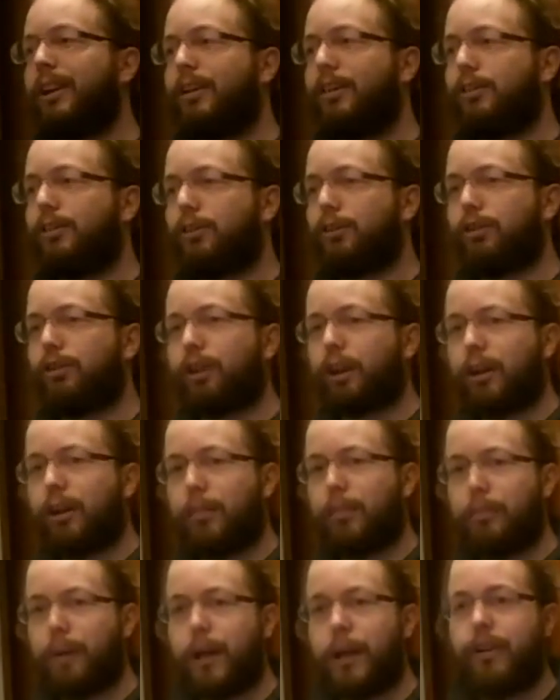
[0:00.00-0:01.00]
It's just
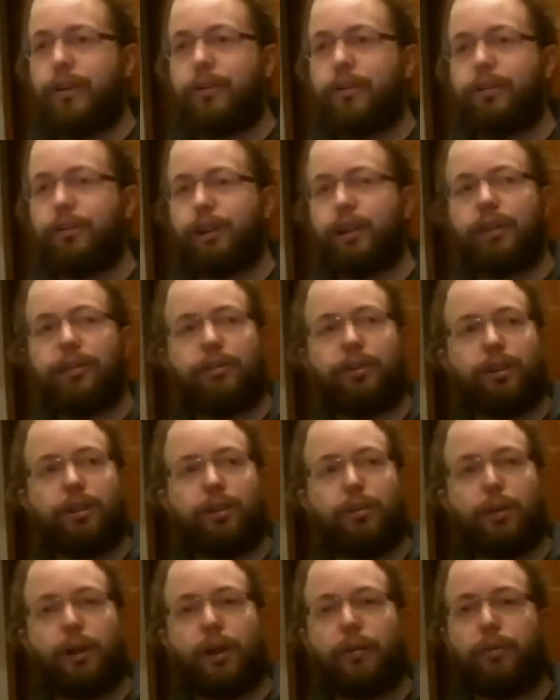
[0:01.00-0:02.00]
a minor change
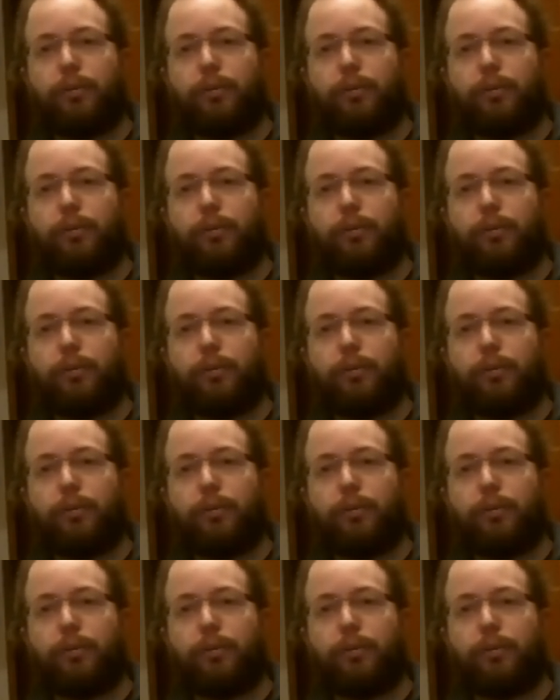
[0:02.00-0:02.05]
in the way